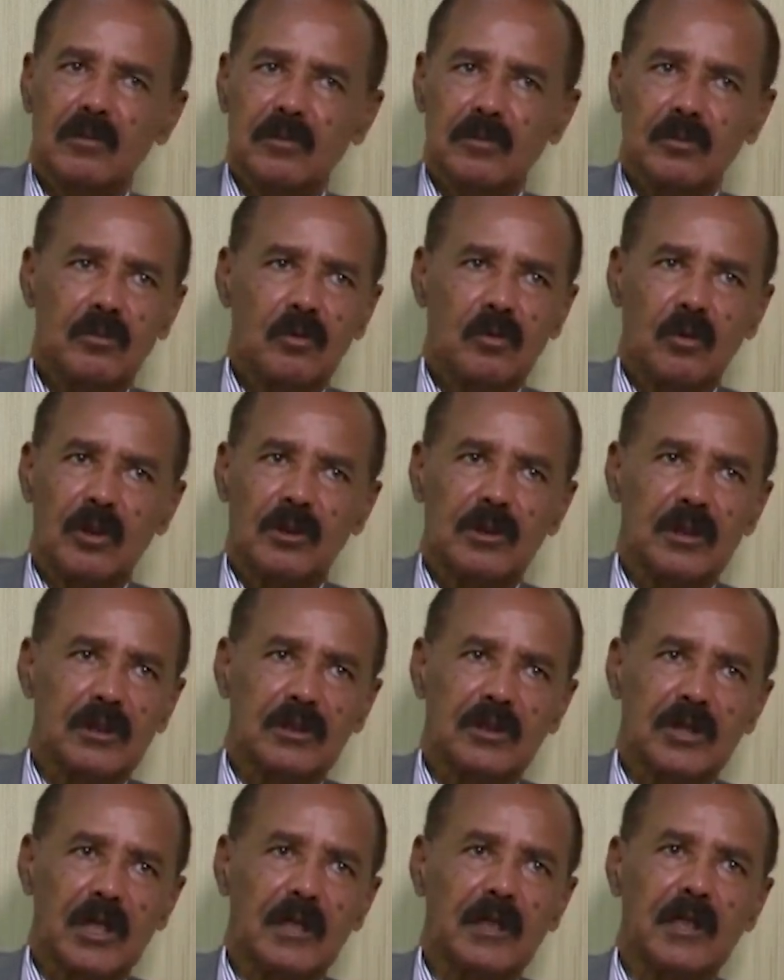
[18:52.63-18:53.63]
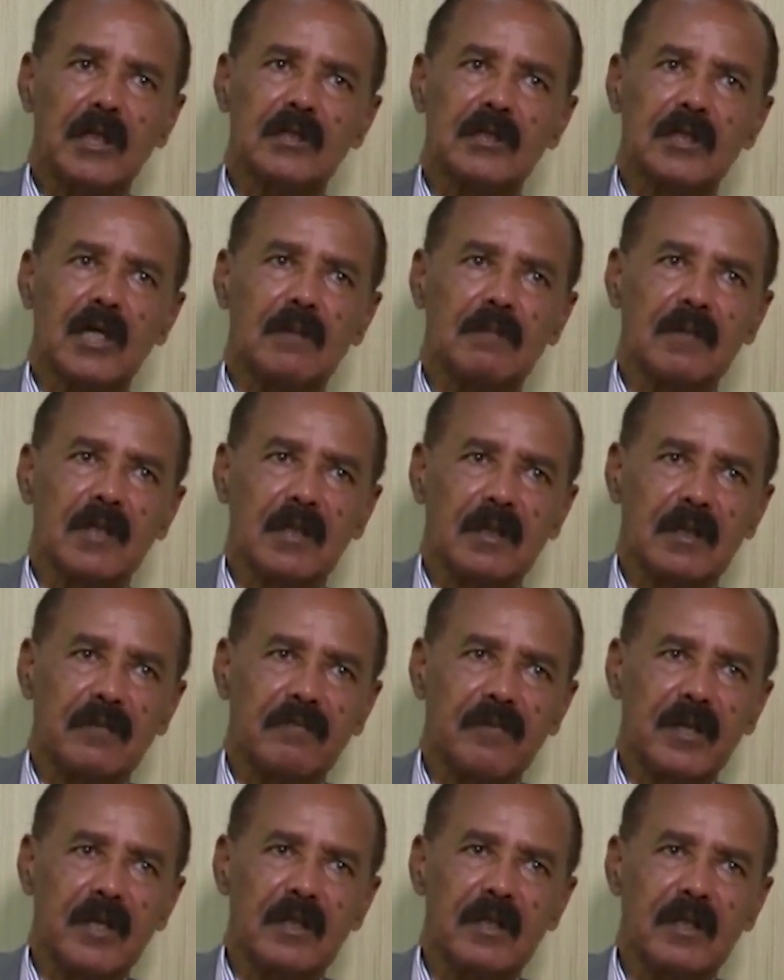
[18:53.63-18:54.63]
Whether China is coming,
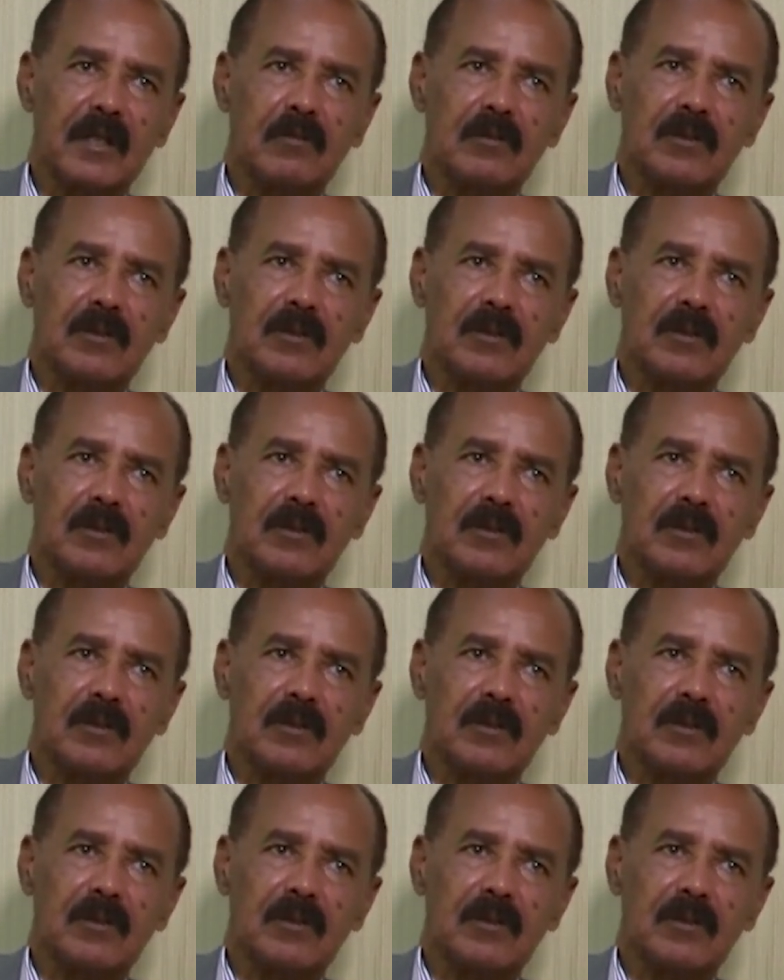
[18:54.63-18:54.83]
invading,